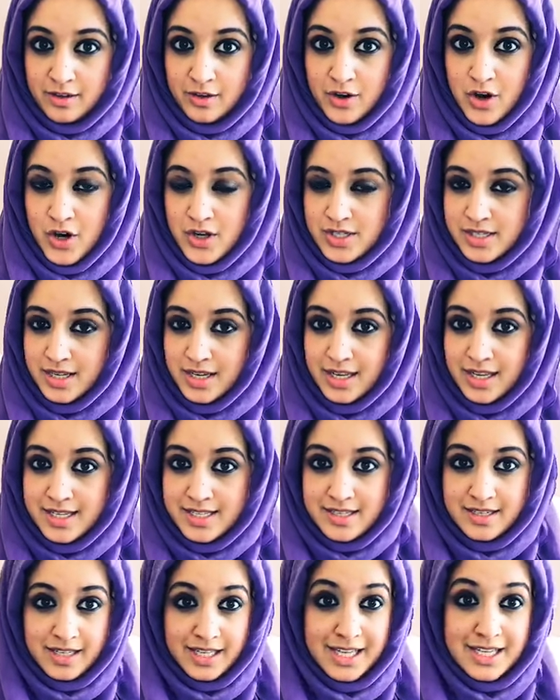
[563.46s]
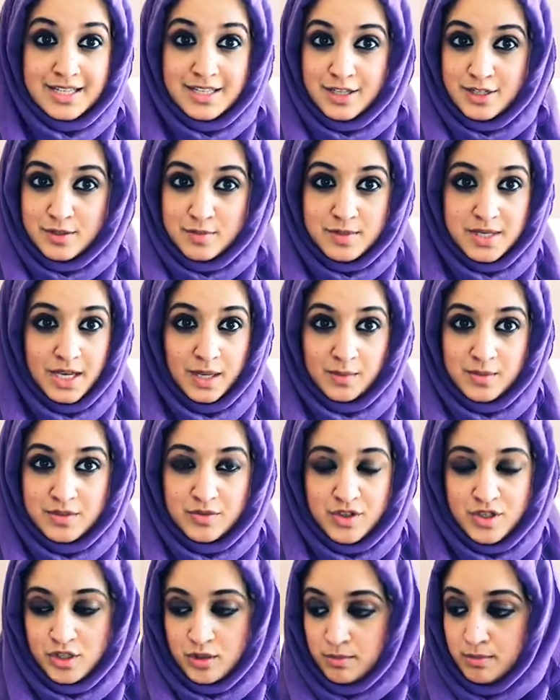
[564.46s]
because it isn't easy sometimes.
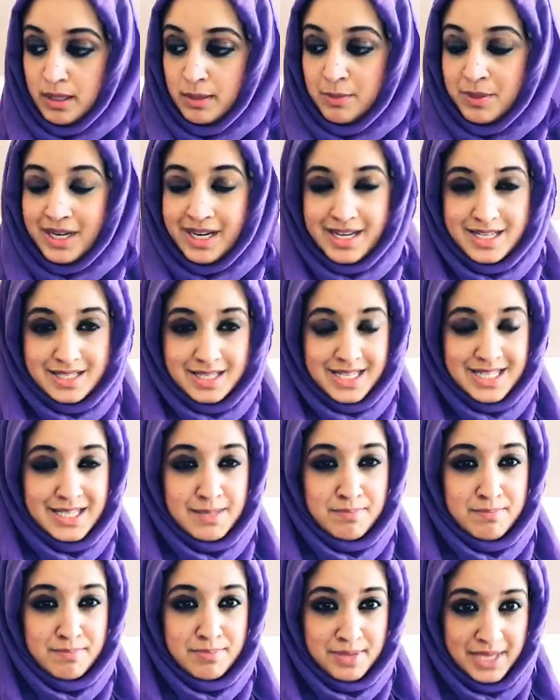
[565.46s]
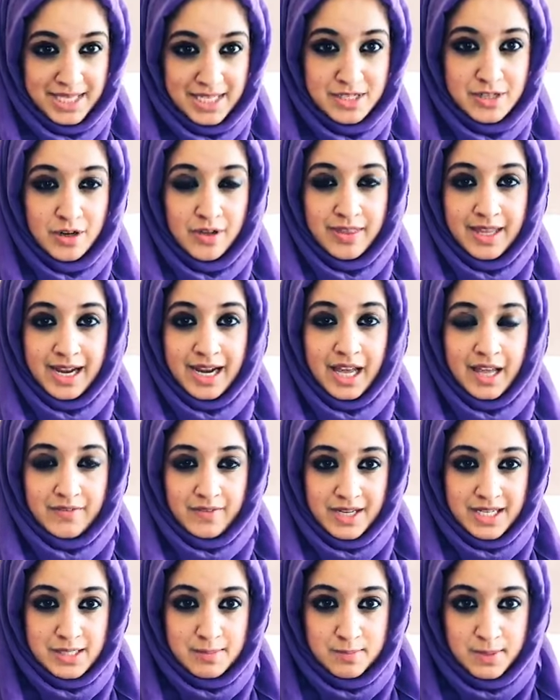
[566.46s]
For some people it isn't easy based on their life
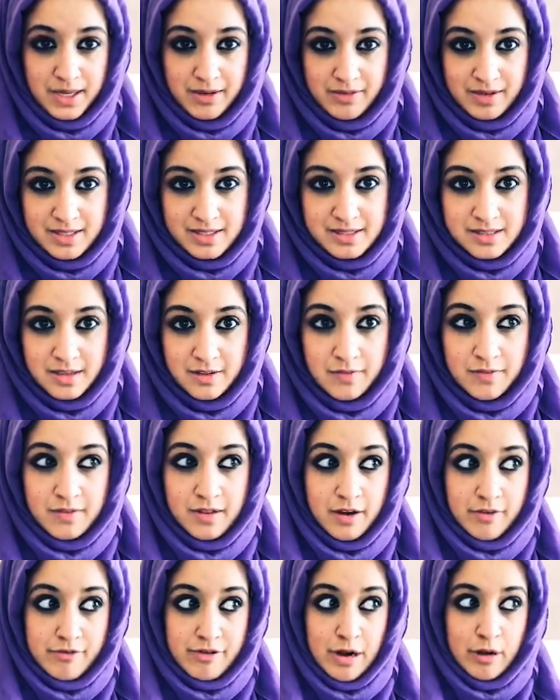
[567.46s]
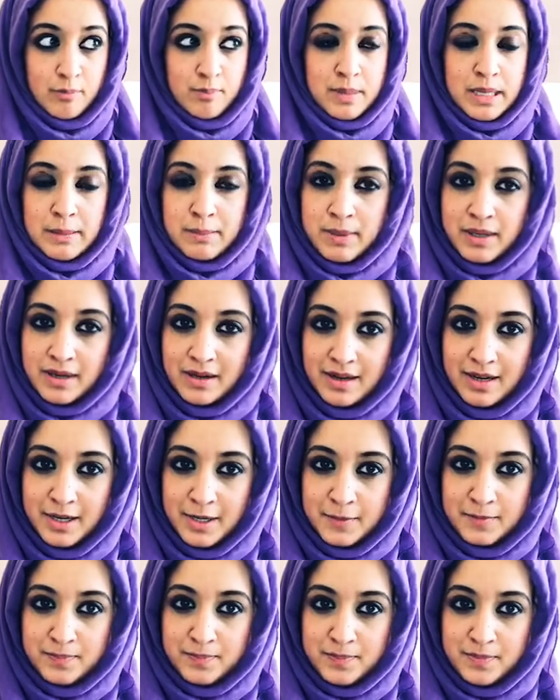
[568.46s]
experience, if around people,
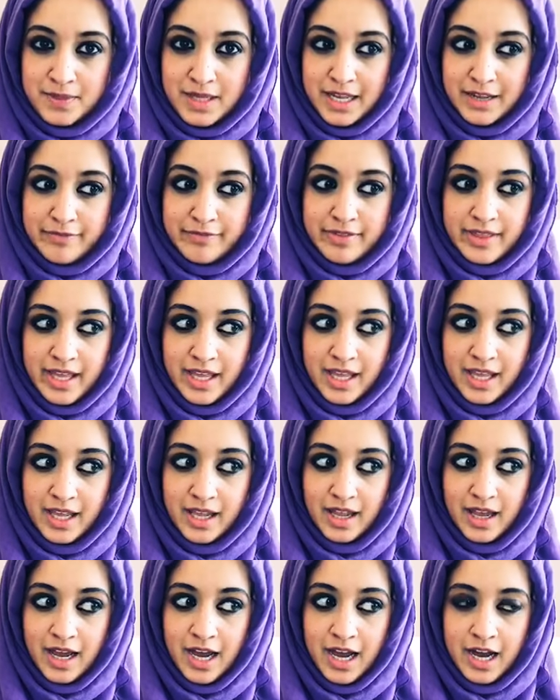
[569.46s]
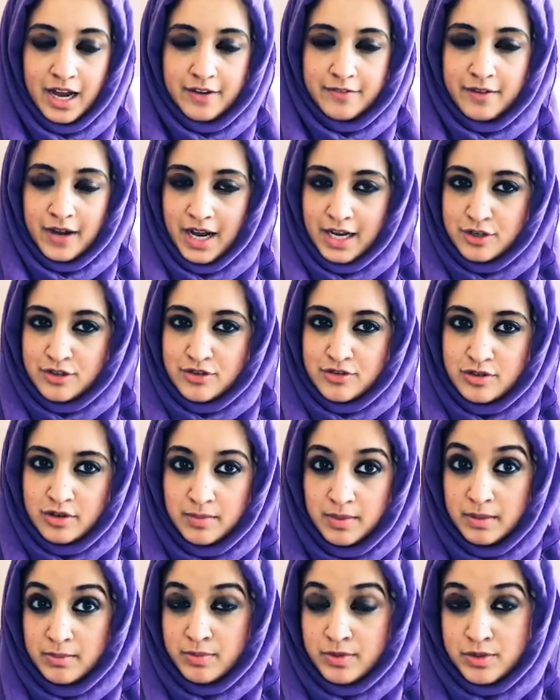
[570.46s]
if they have had
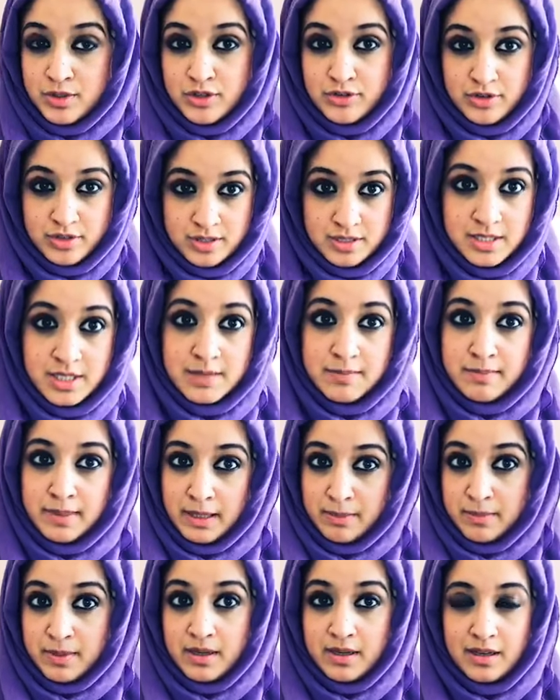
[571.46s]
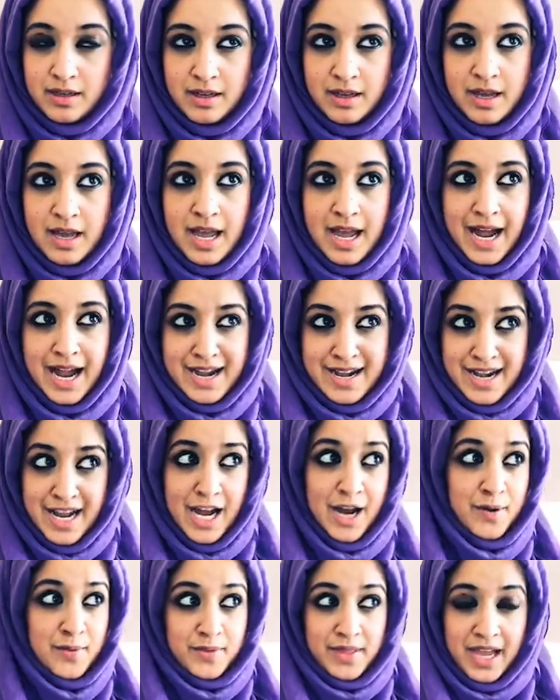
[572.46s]
trouble trusting people and
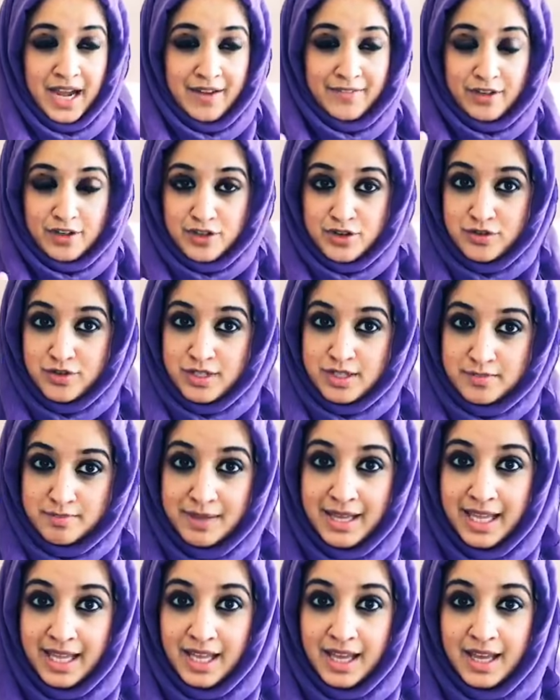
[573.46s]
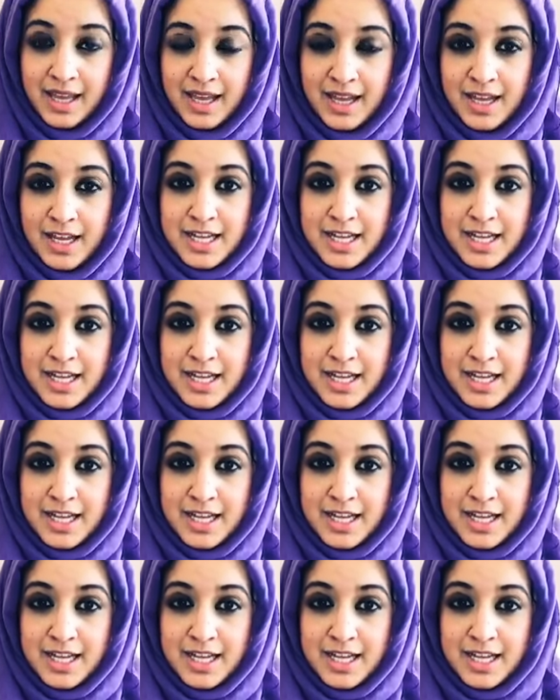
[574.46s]
now they have to trust me